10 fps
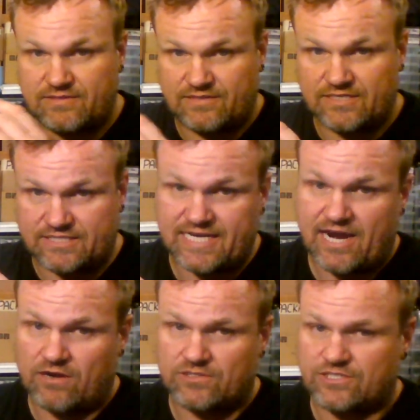the
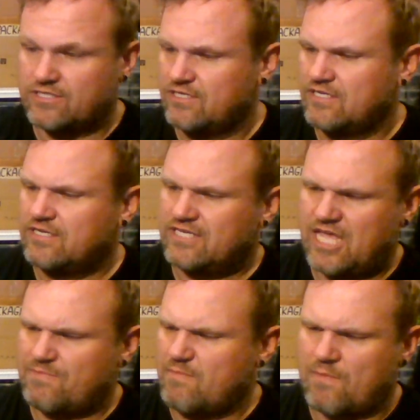stairs,
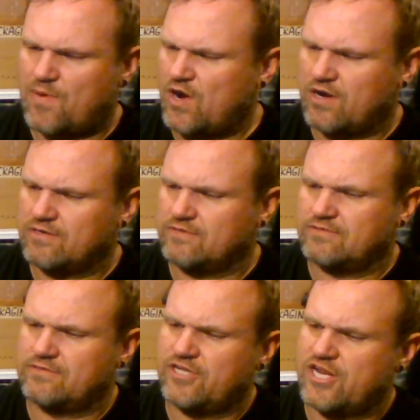keep them apart,
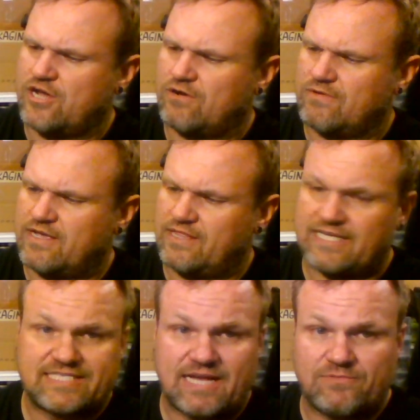you know, at
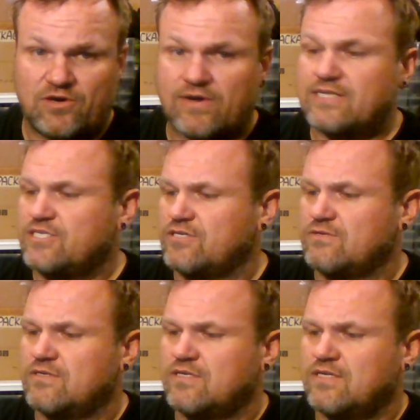least I'm going to.